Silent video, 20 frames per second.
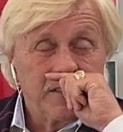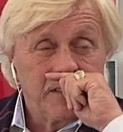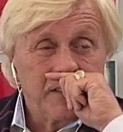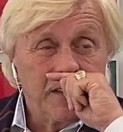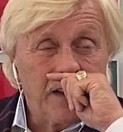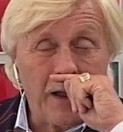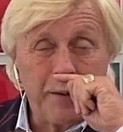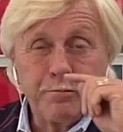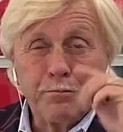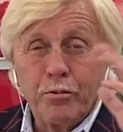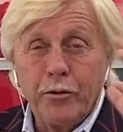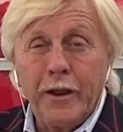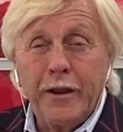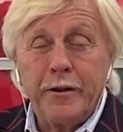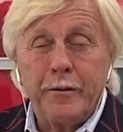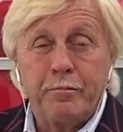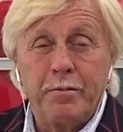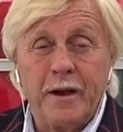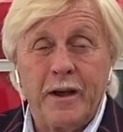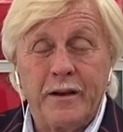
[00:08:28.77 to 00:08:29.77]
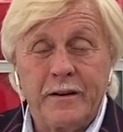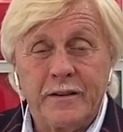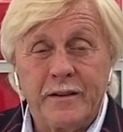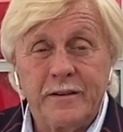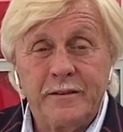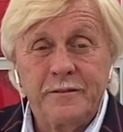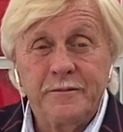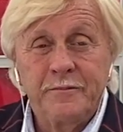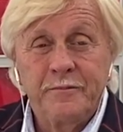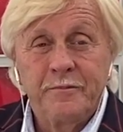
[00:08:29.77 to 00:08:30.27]
I prayed about
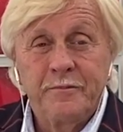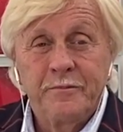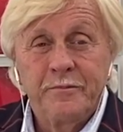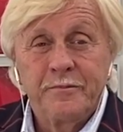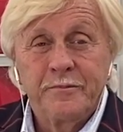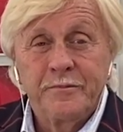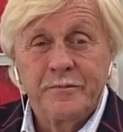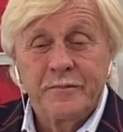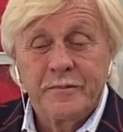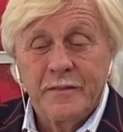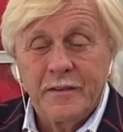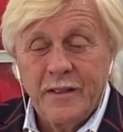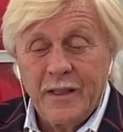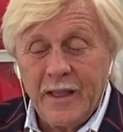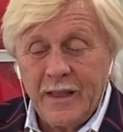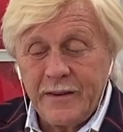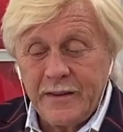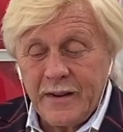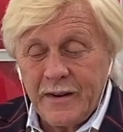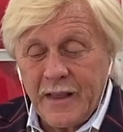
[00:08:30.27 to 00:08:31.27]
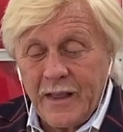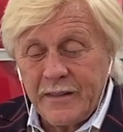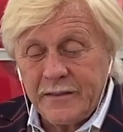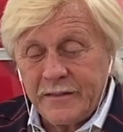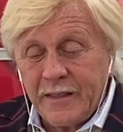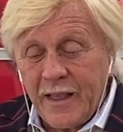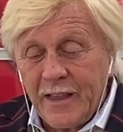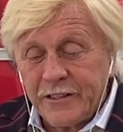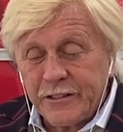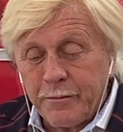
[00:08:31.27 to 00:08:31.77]
it. And then I
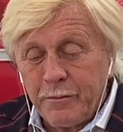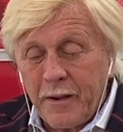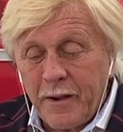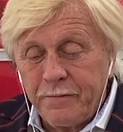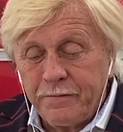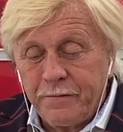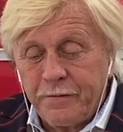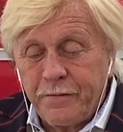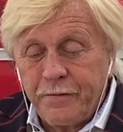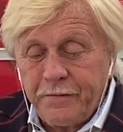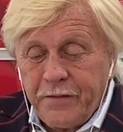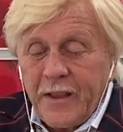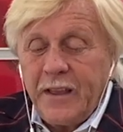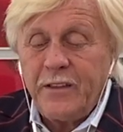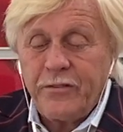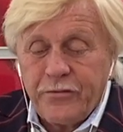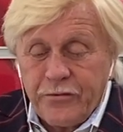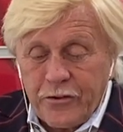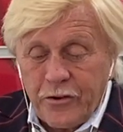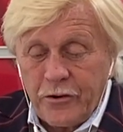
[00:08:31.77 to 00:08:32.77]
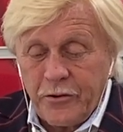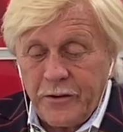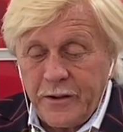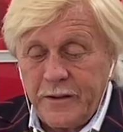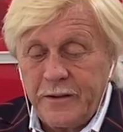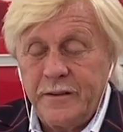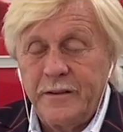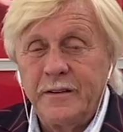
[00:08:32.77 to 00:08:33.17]
attached my faith to it.